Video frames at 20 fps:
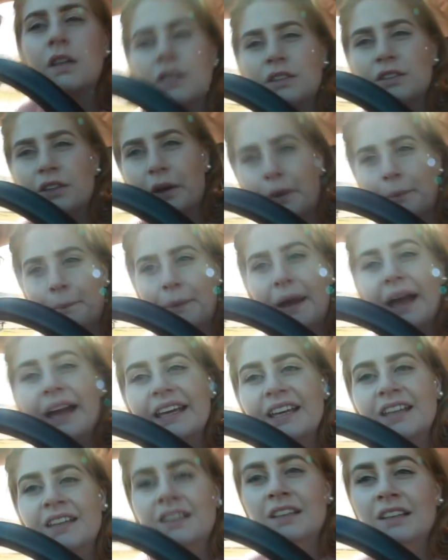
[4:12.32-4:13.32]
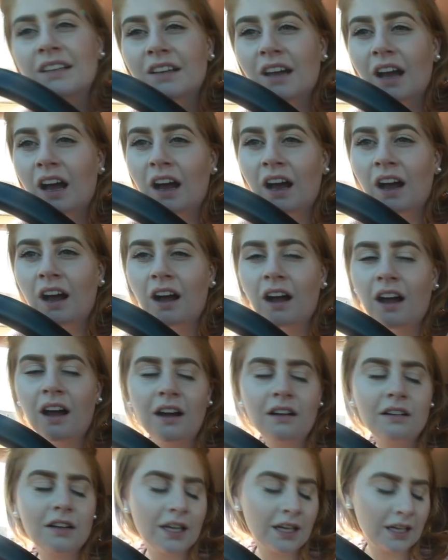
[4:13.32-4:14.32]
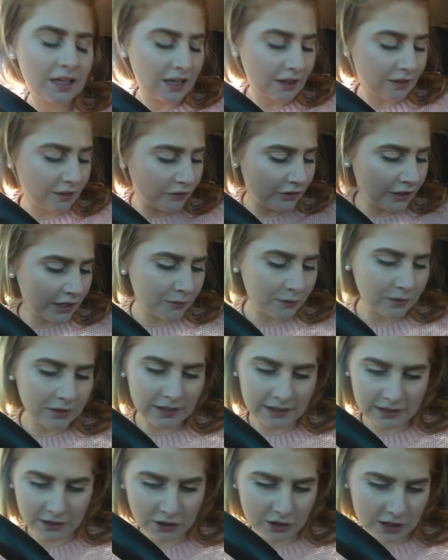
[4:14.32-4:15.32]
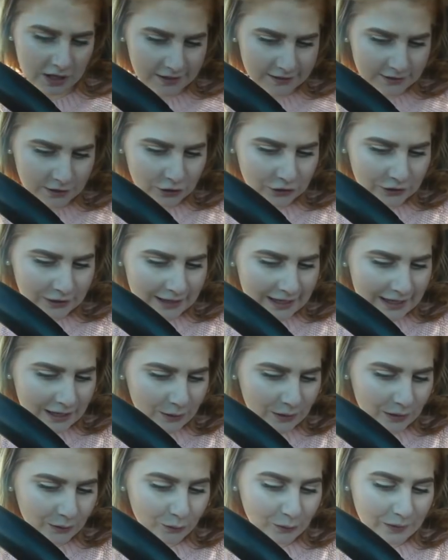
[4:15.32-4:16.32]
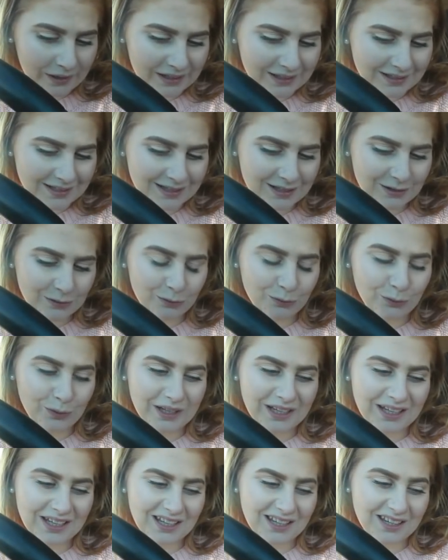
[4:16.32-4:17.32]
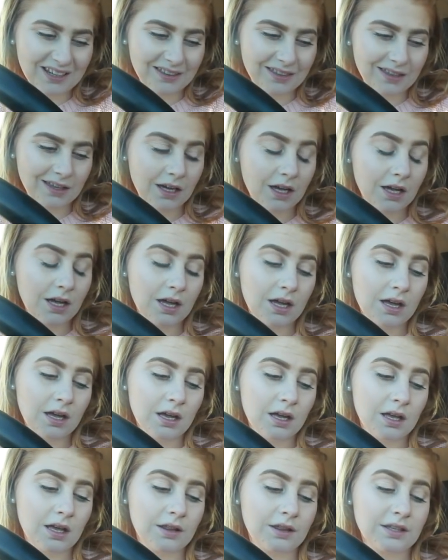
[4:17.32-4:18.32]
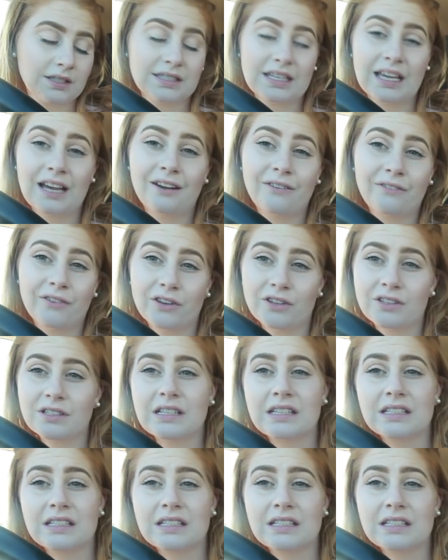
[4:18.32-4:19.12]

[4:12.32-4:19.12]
So I'm back in the car and I thought I would let you guys know how I went with the Salvos.